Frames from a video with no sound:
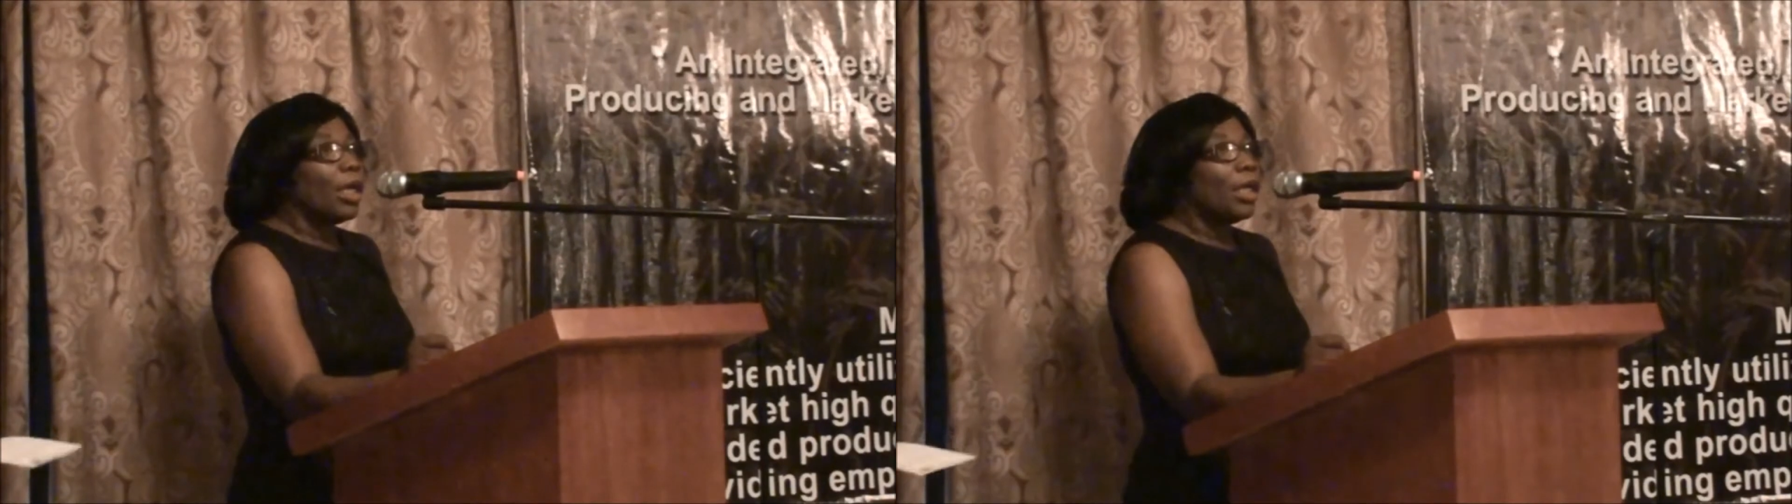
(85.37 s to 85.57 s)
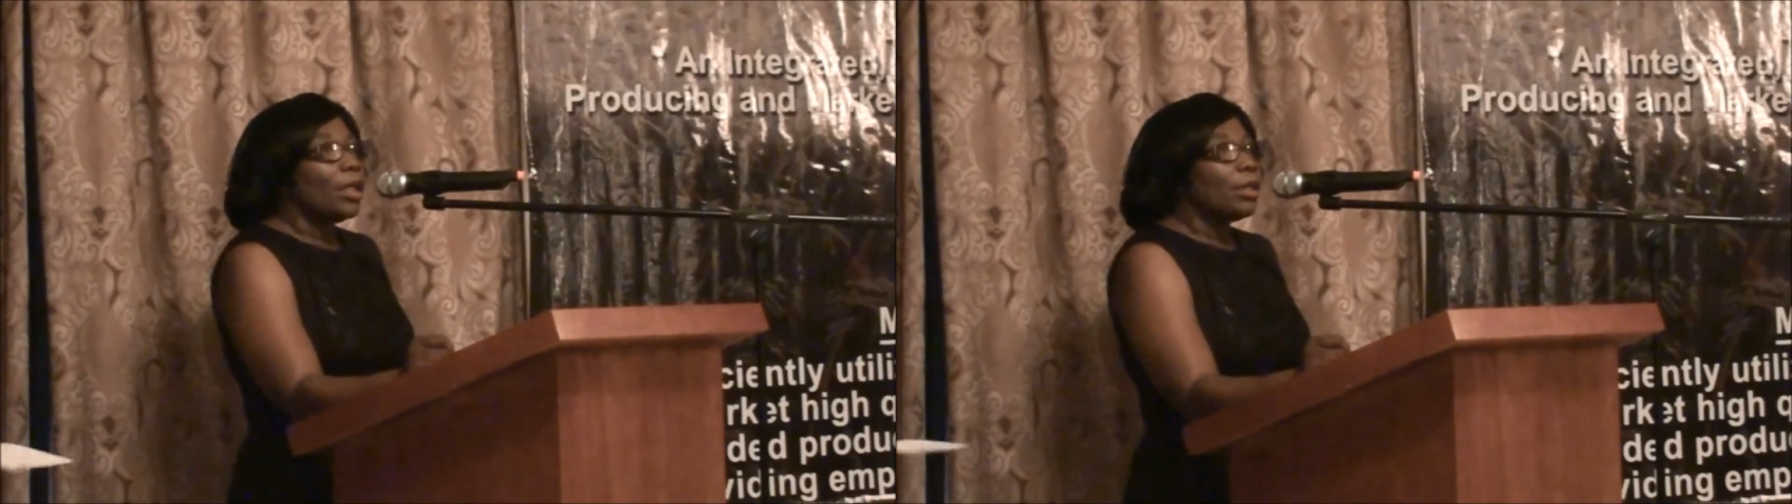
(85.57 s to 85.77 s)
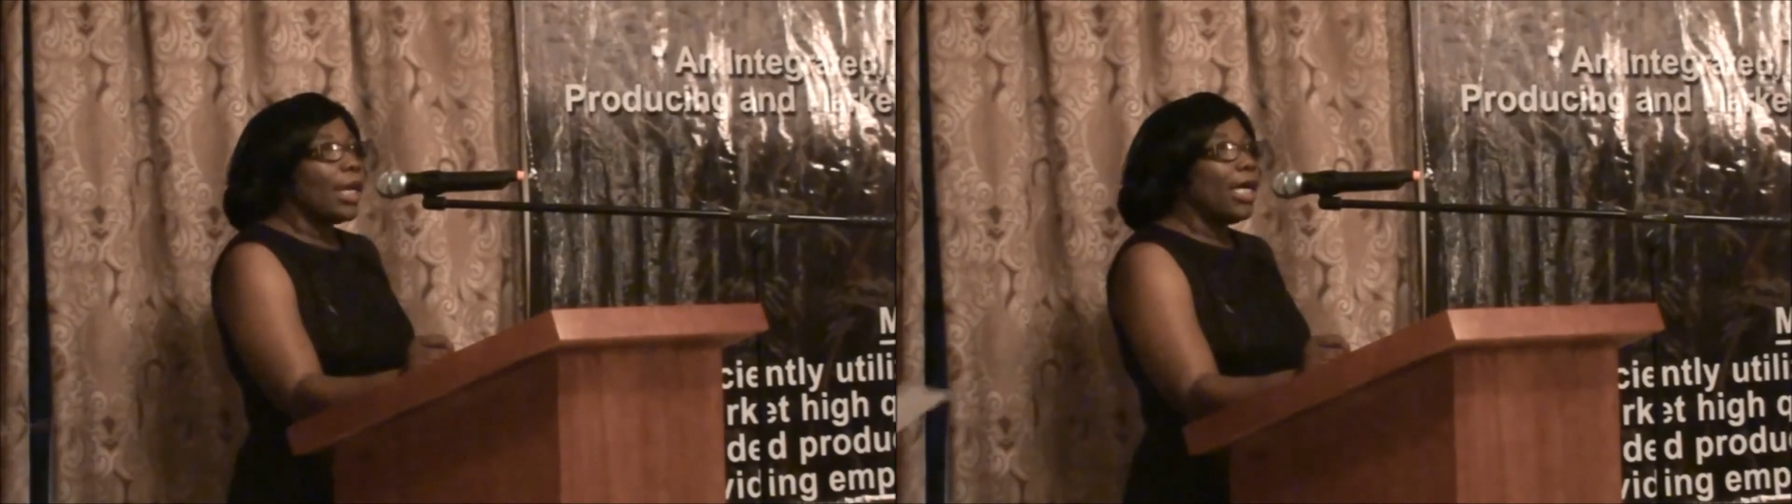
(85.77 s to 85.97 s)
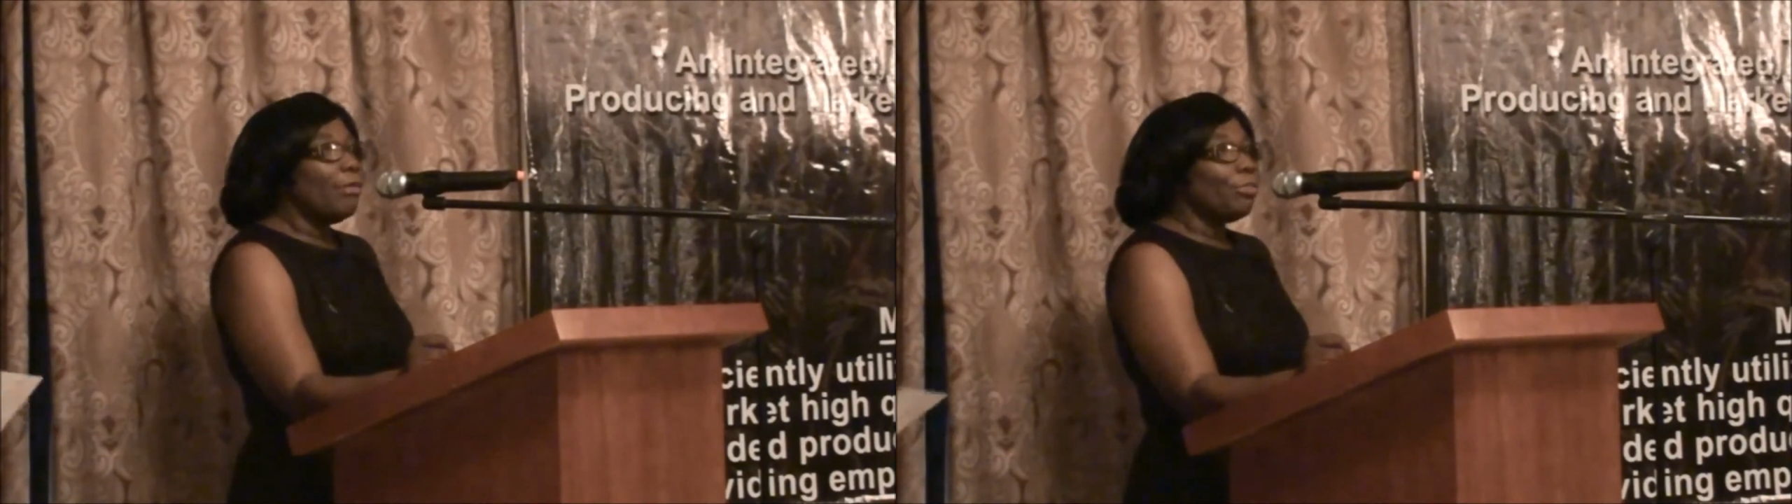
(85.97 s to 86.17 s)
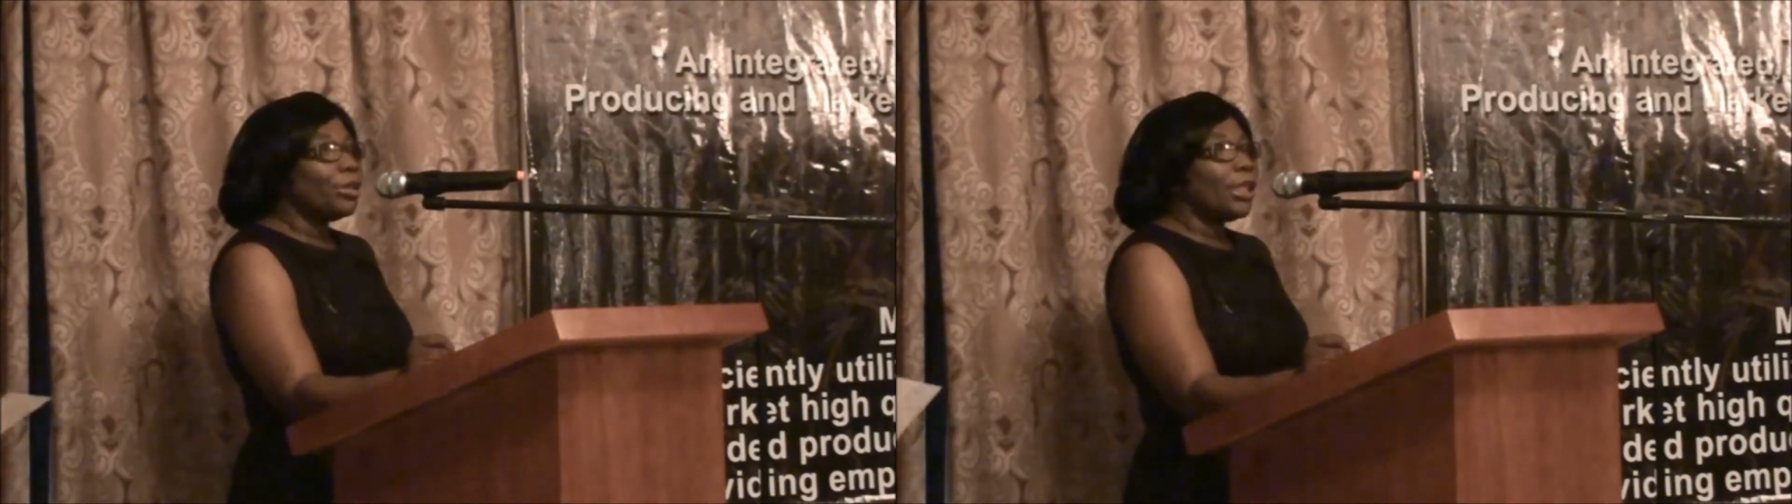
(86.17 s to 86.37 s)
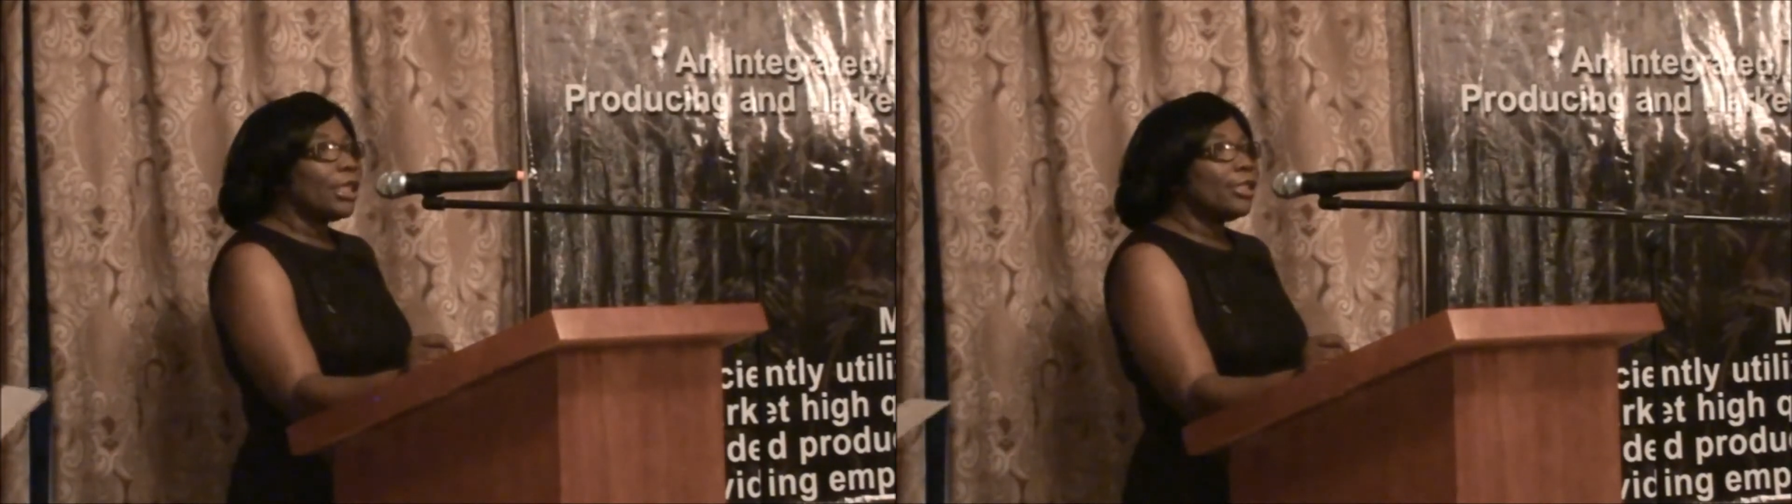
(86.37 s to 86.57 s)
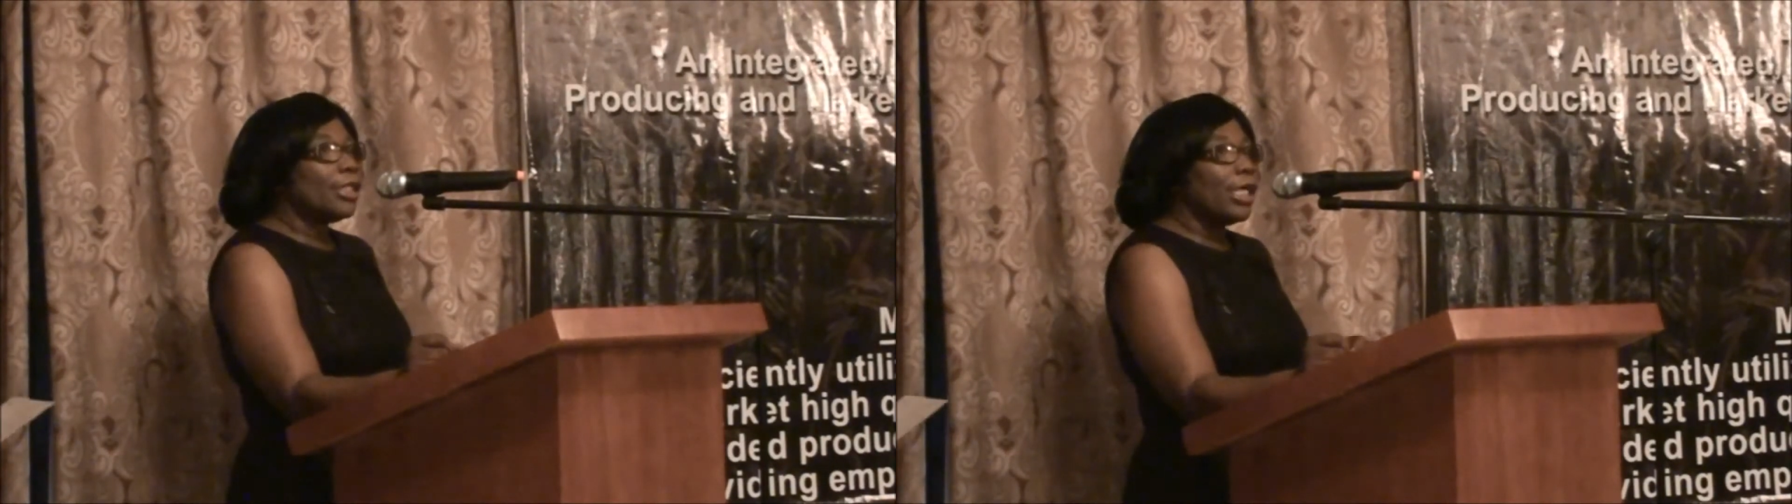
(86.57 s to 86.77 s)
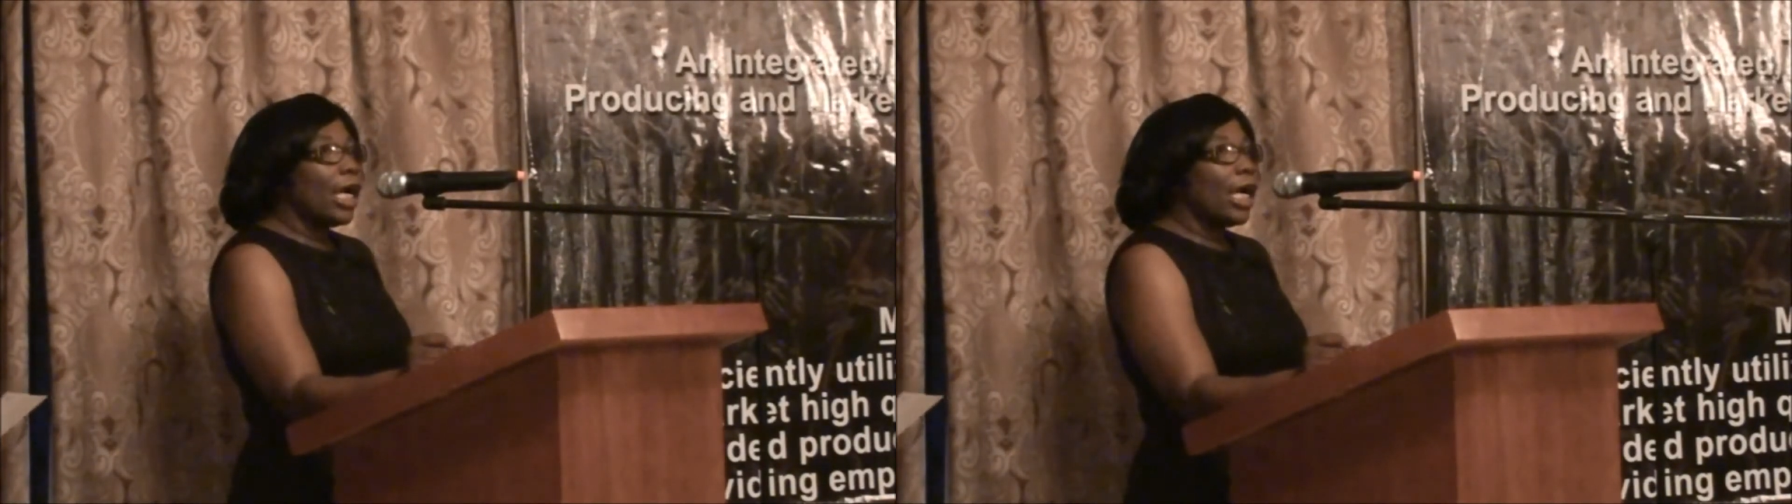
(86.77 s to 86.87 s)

and I'm particularly